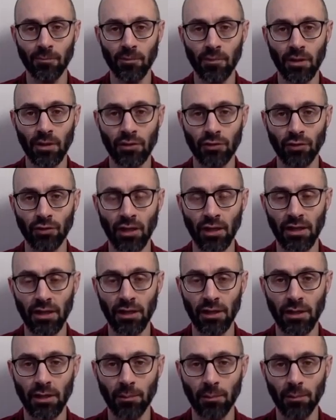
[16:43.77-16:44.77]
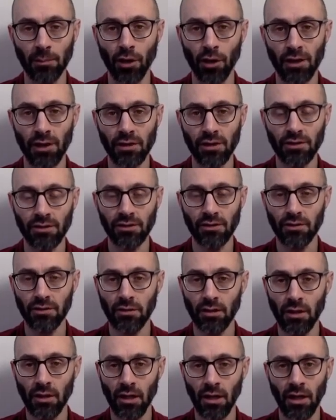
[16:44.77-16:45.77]
Israeli products
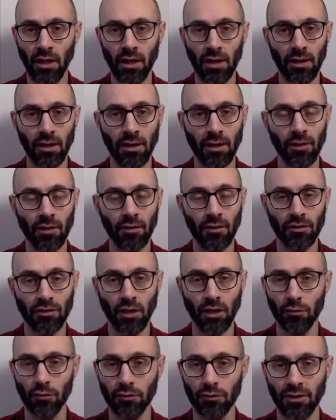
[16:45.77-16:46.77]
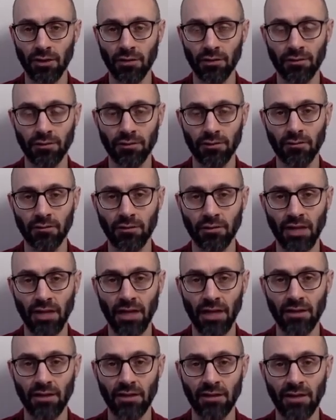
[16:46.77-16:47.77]
uh, there's others that have
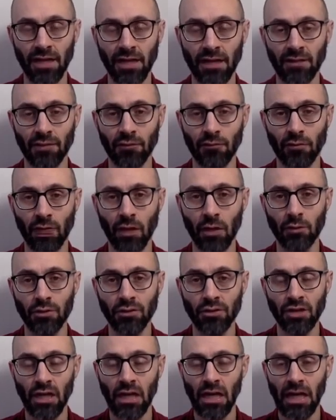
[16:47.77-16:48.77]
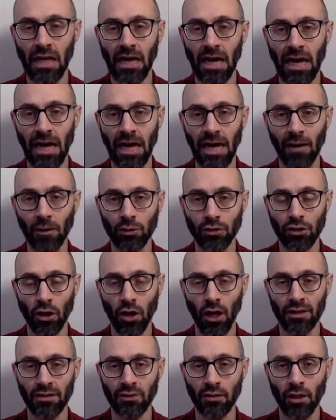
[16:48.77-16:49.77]
decided to take different routes, uh, which
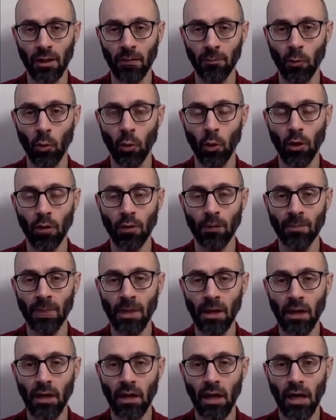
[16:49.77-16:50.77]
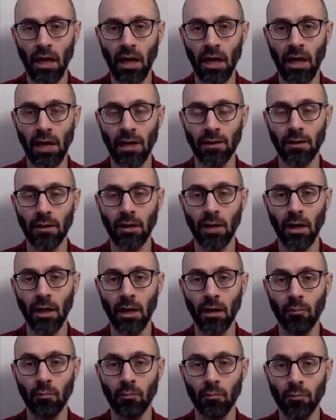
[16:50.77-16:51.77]
cost a lot more. Uh,
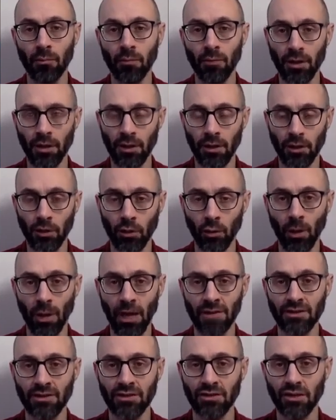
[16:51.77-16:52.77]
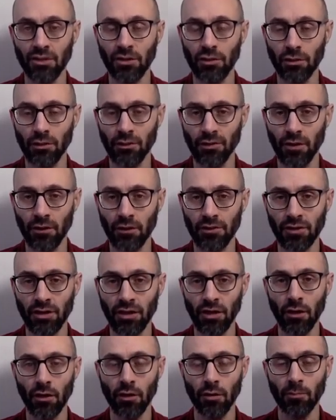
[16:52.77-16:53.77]
um, the U.S. is clearly very
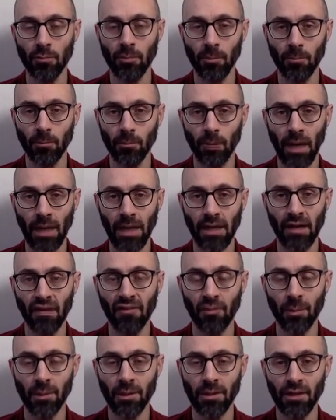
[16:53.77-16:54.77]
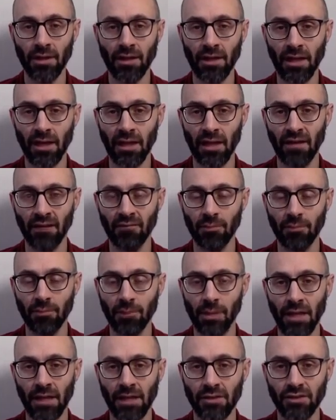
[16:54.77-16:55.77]
scared. My government, the Canadian
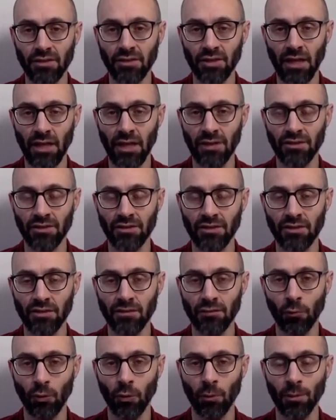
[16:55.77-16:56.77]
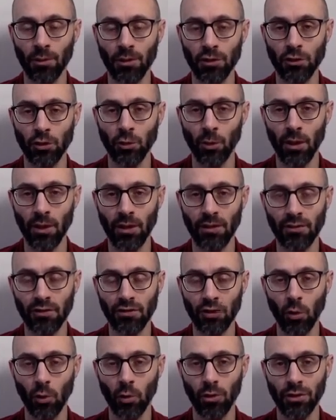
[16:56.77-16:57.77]
government, has has formally joined this
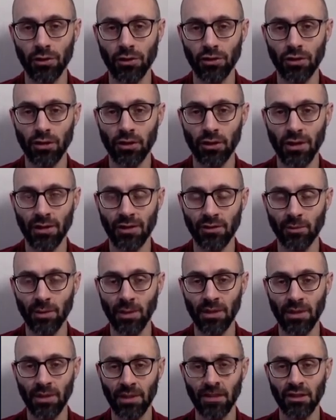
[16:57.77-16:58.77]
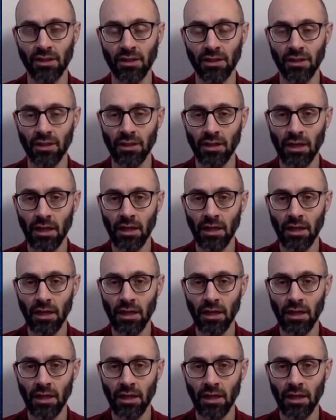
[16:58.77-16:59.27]
coalition. That's basically